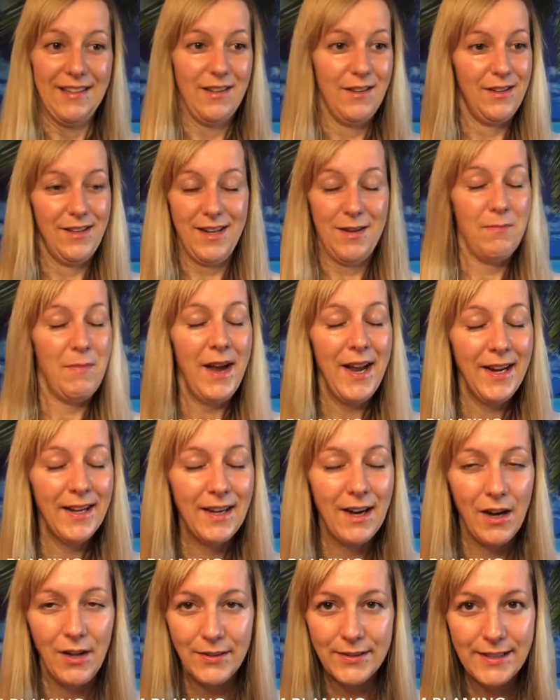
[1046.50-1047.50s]
in my
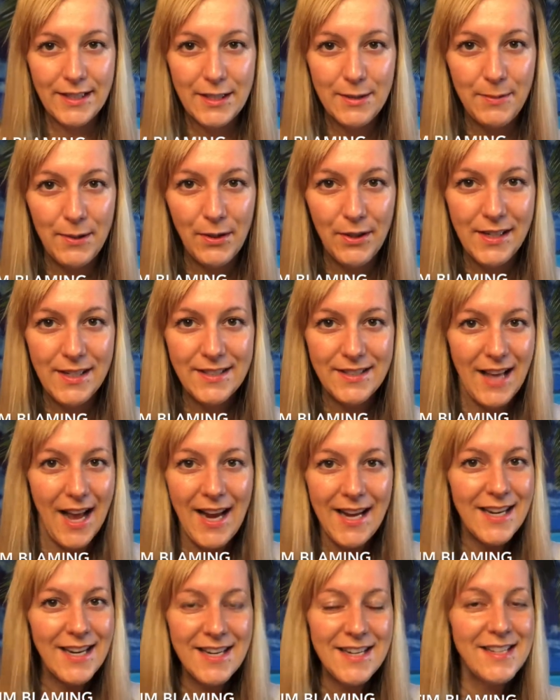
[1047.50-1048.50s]
cult experience,
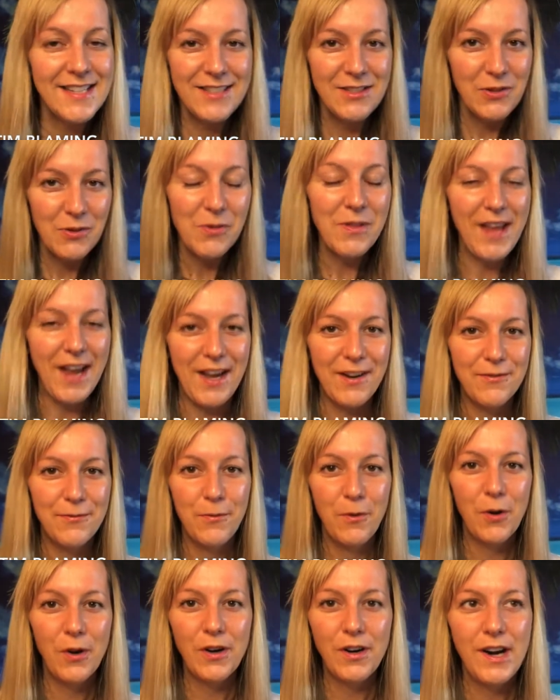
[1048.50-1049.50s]
I didn't do that
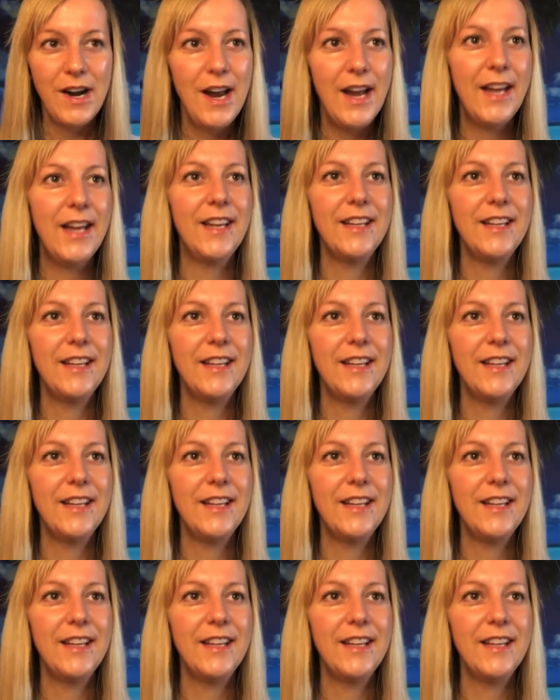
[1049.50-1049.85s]
for